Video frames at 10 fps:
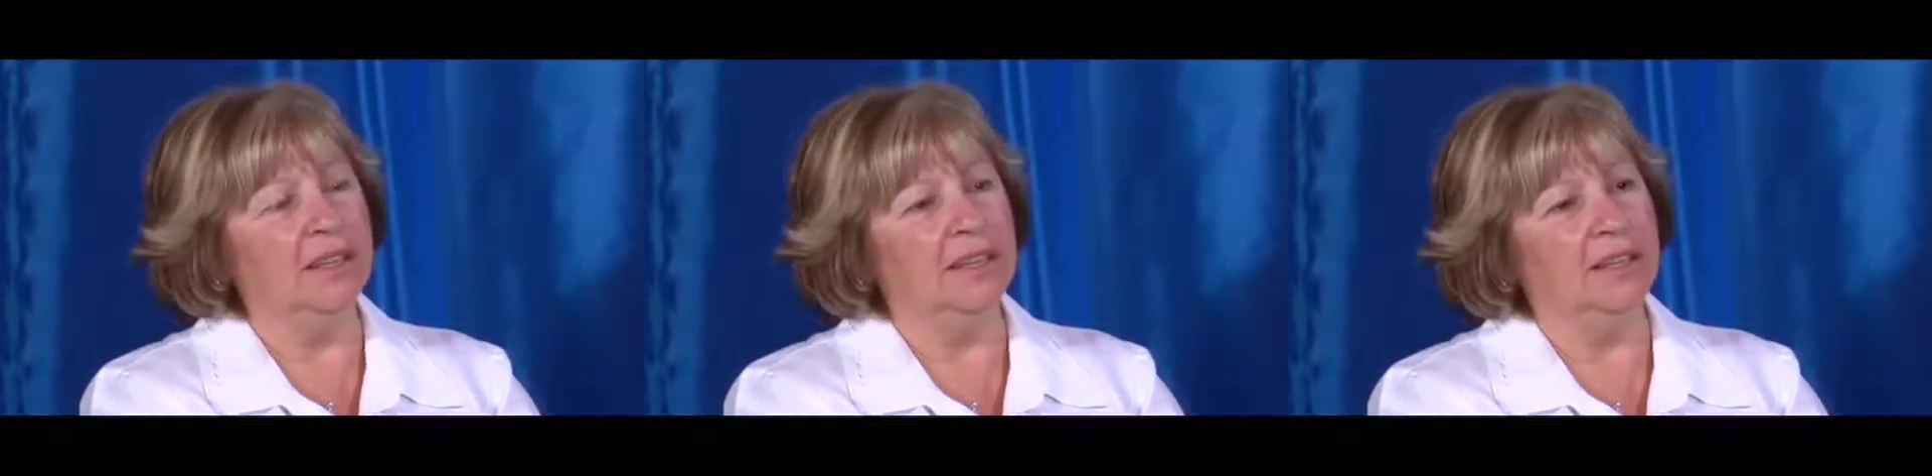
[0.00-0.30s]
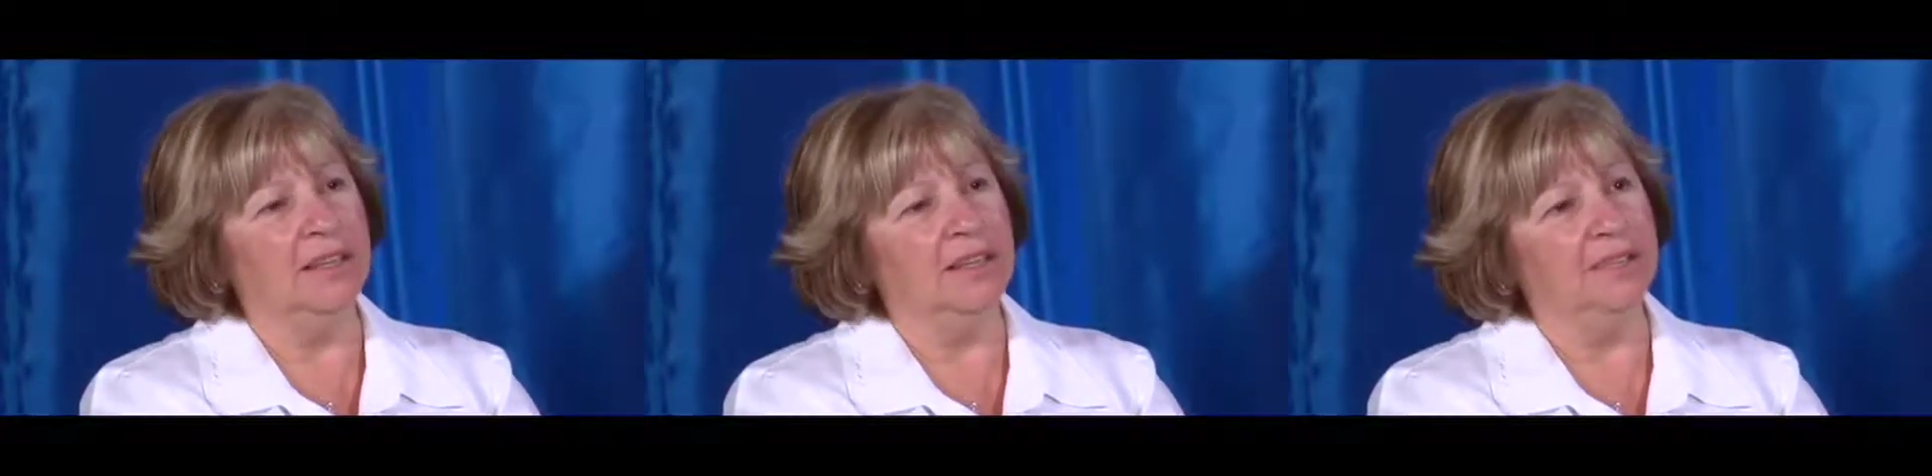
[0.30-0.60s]

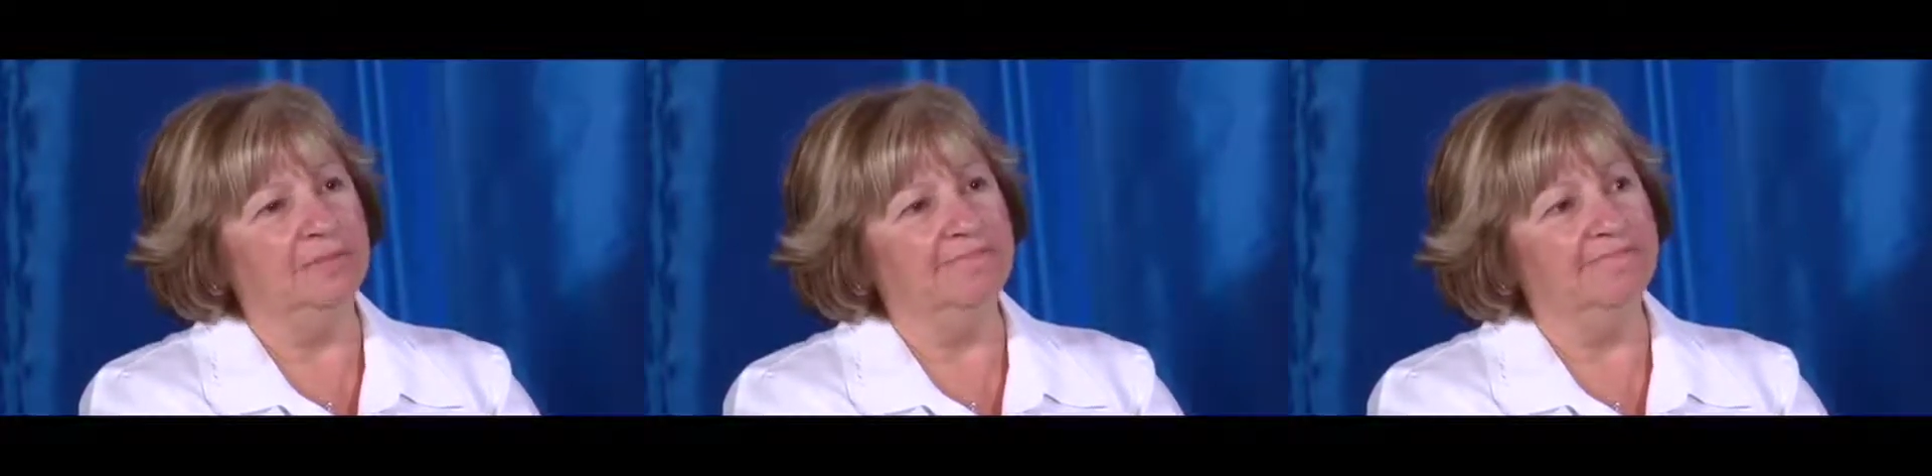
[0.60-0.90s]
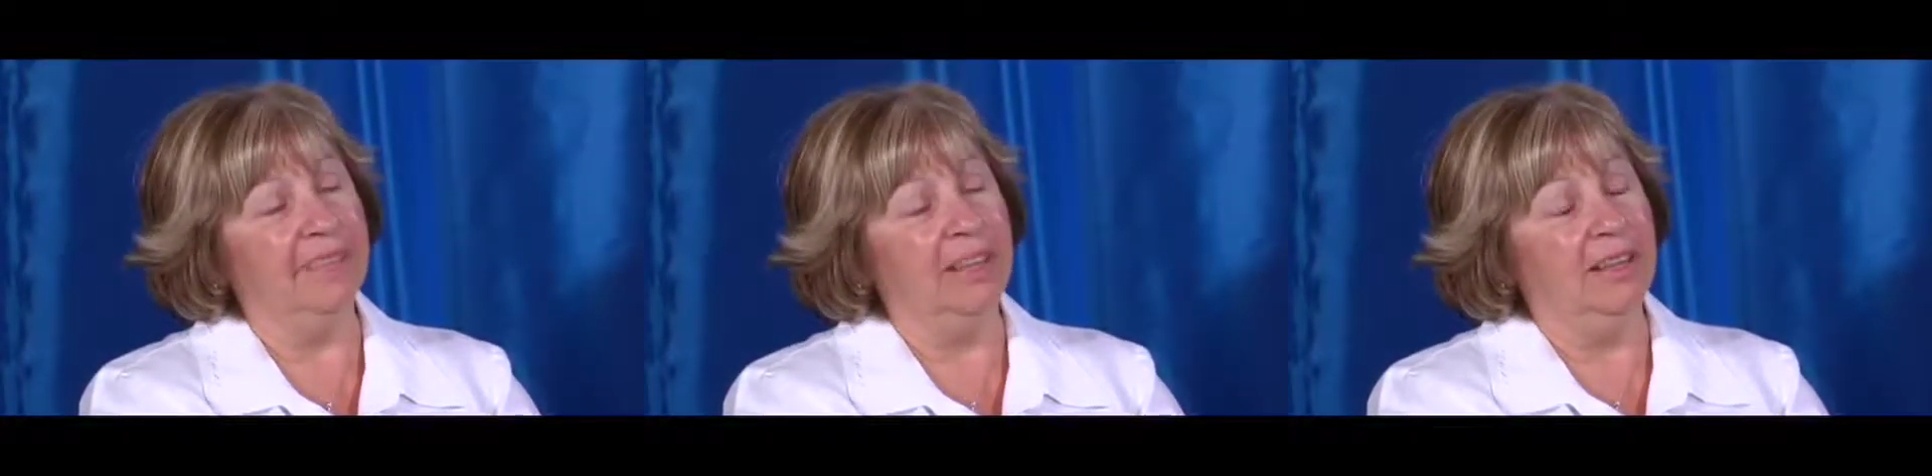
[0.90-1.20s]
and, um,
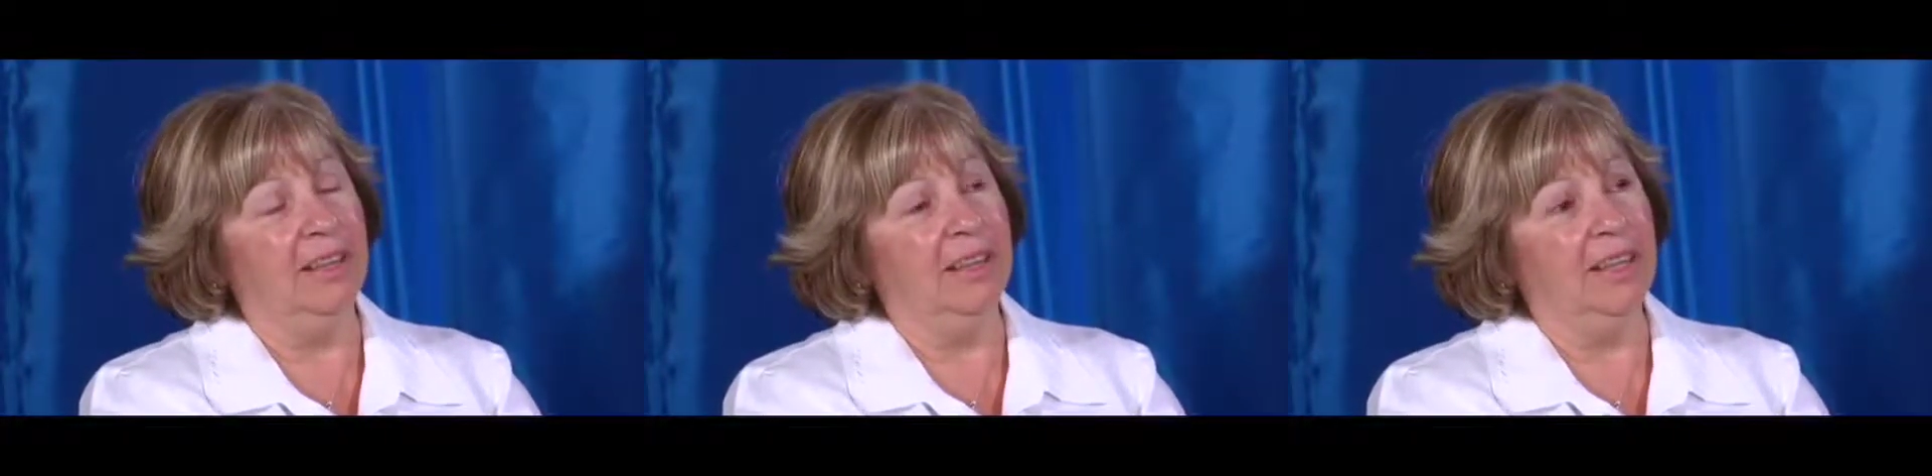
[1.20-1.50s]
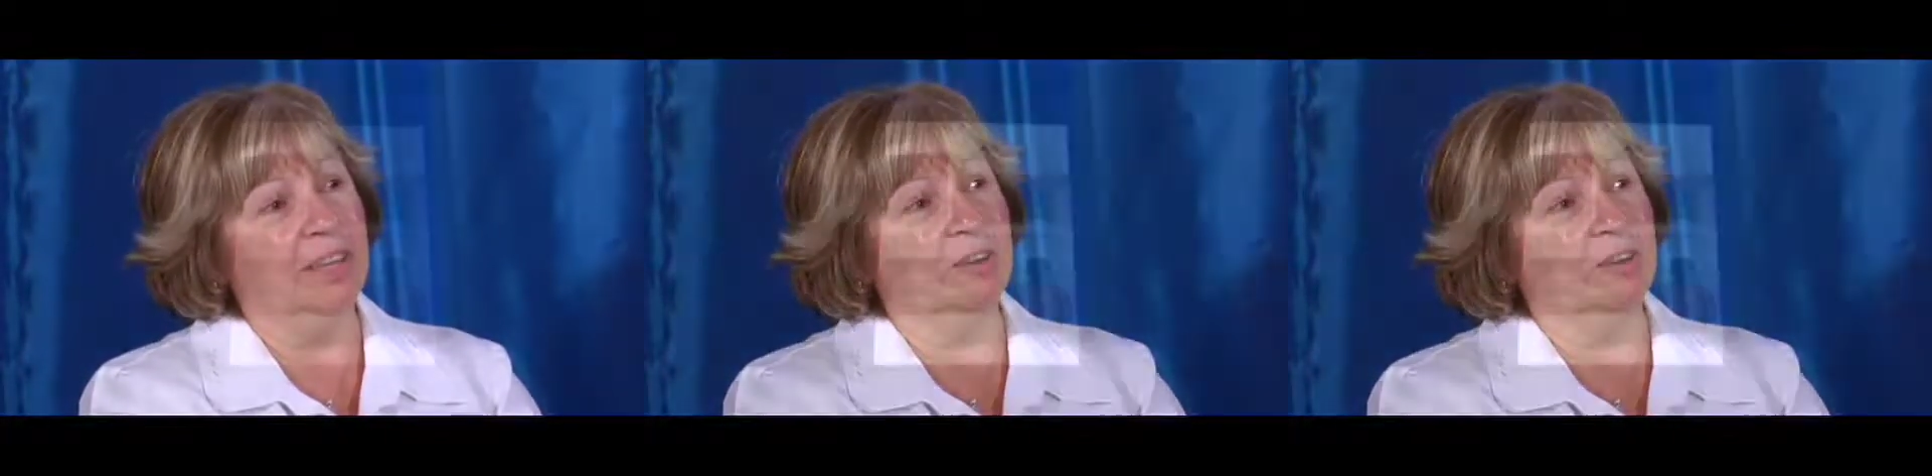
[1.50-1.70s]
you